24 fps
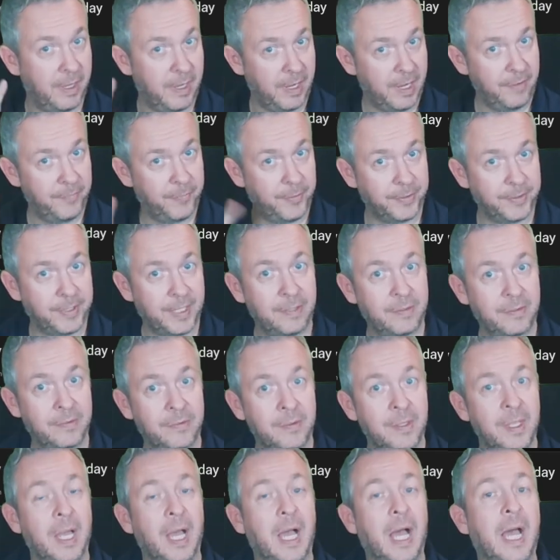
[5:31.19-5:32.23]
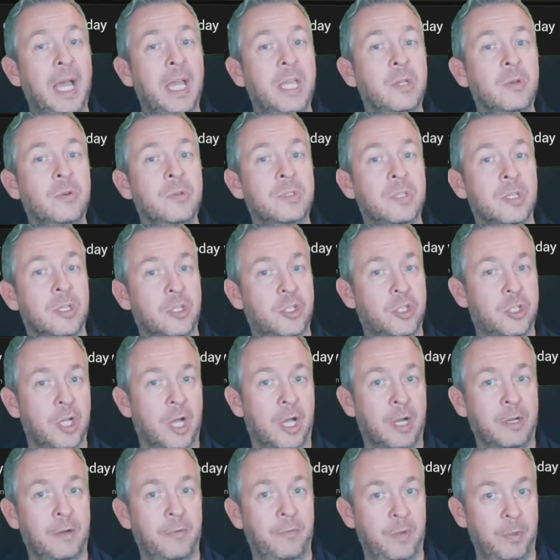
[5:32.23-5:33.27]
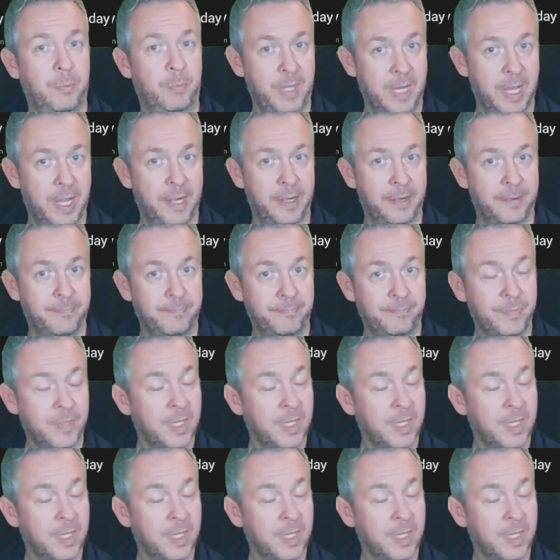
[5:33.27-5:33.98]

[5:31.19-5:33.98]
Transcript: And for that, I use Surfshark VPN.